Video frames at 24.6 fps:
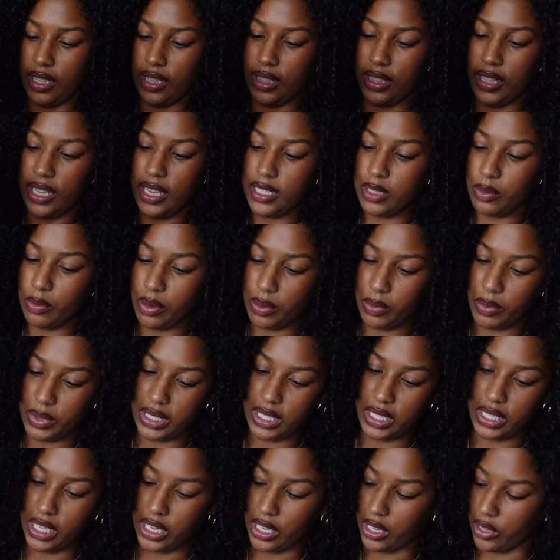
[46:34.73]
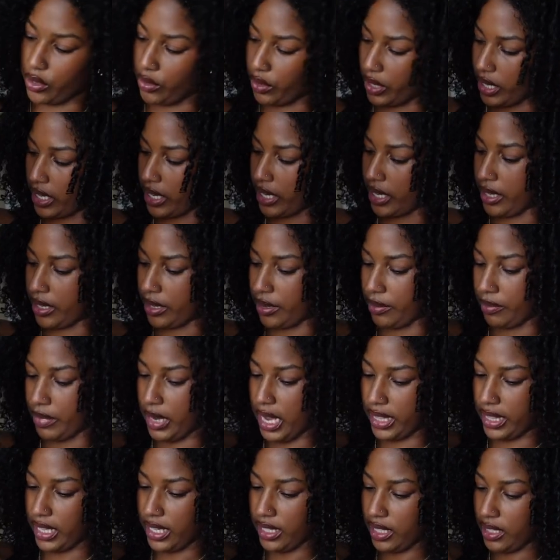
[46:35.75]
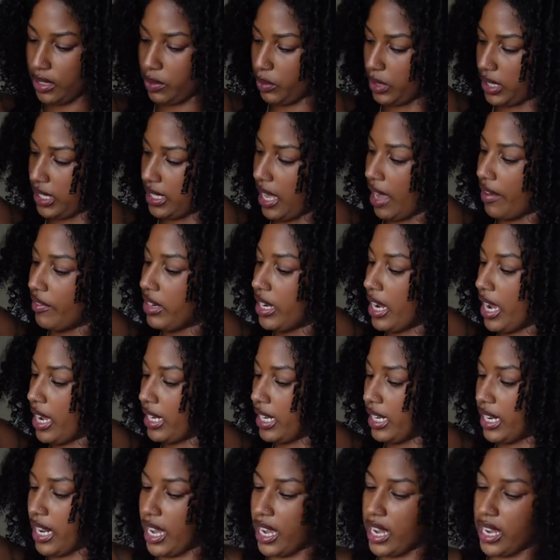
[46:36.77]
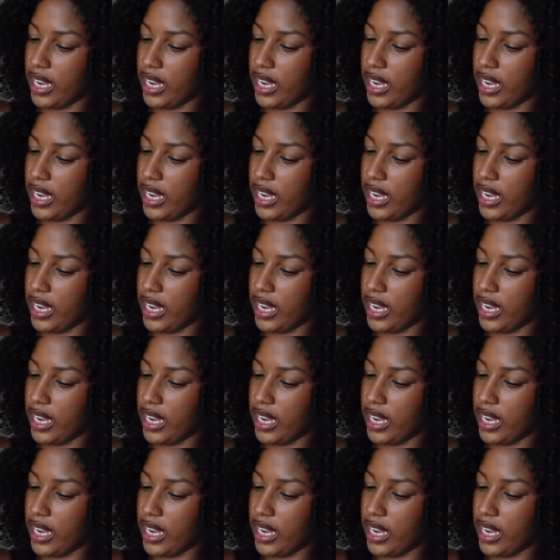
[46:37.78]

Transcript: This one was a little, um, I think this was $7.99.